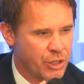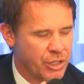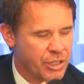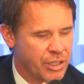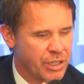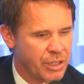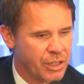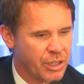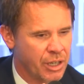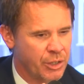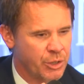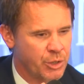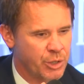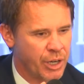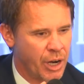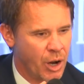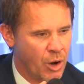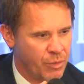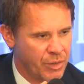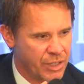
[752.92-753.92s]
in the
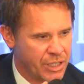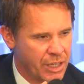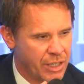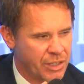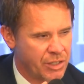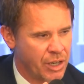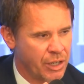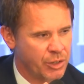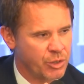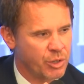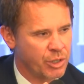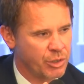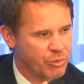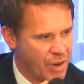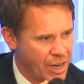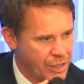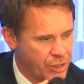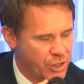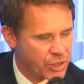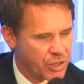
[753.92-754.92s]
country, over 600
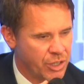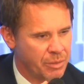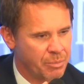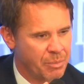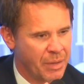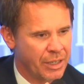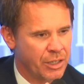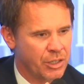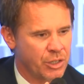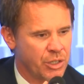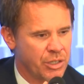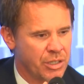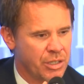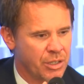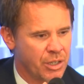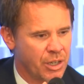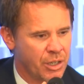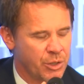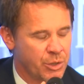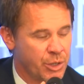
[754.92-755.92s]
registered managers in the
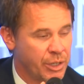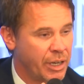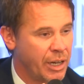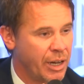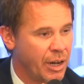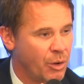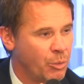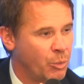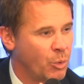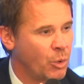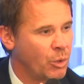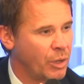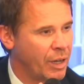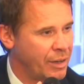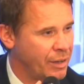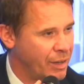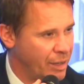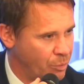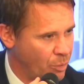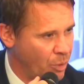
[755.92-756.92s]
country. They
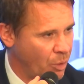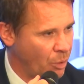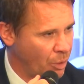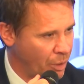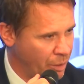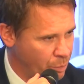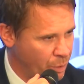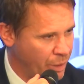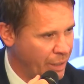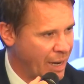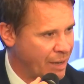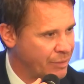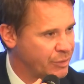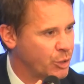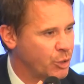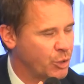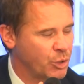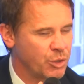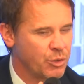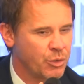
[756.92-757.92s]
all will have to
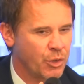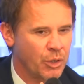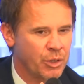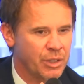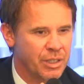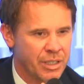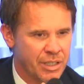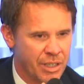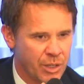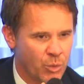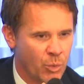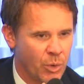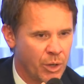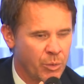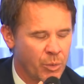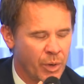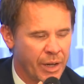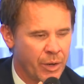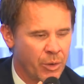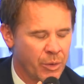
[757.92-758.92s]
confront this in one
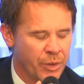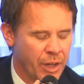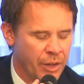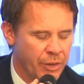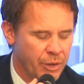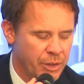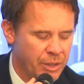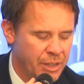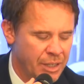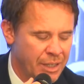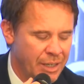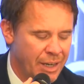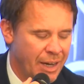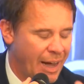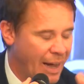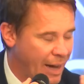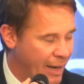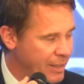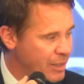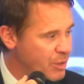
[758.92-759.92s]
way or another.
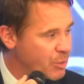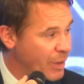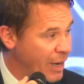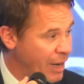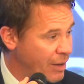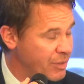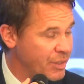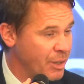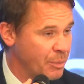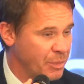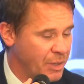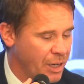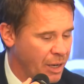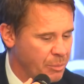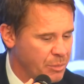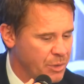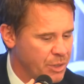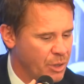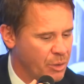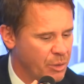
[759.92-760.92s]
And we have some time.
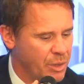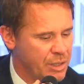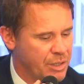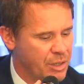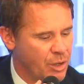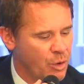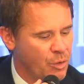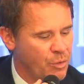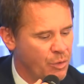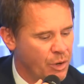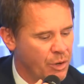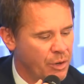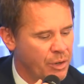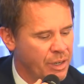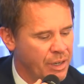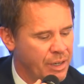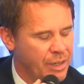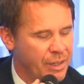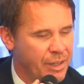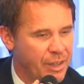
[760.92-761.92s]
So it's over
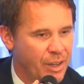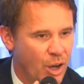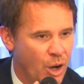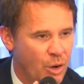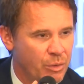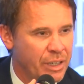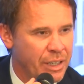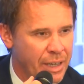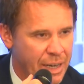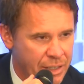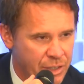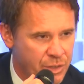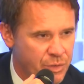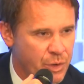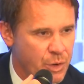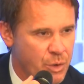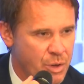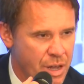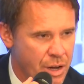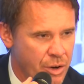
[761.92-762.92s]
the next
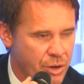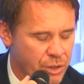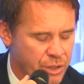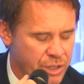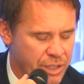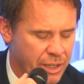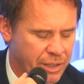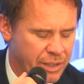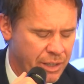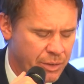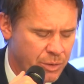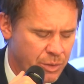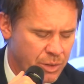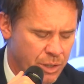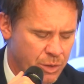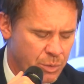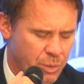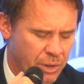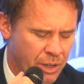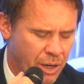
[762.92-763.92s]
few years that
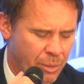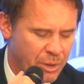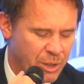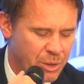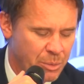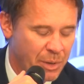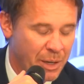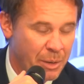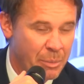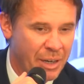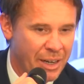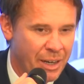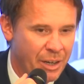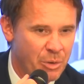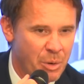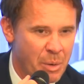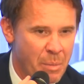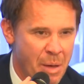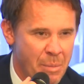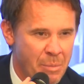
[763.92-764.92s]
this will come into play. But I
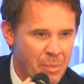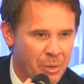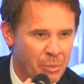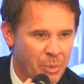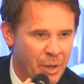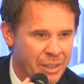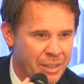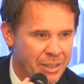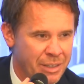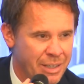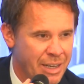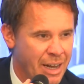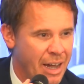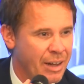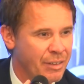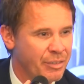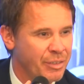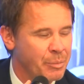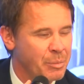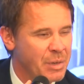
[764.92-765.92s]
remember when the
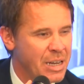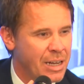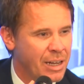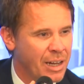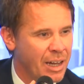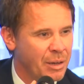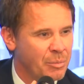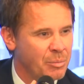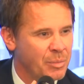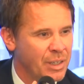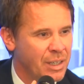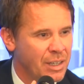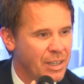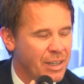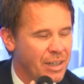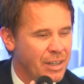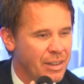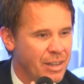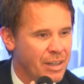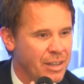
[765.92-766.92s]
AFMD came,
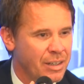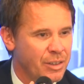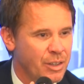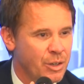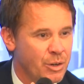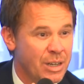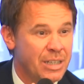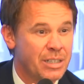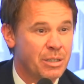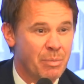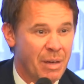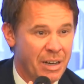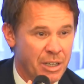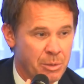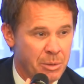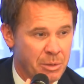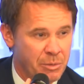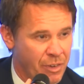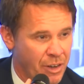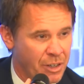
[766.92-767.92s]
the risk
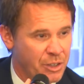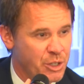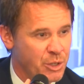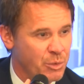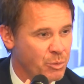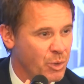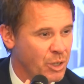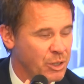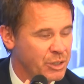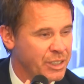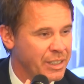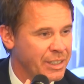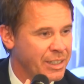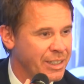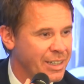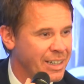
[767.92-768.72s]
management function was in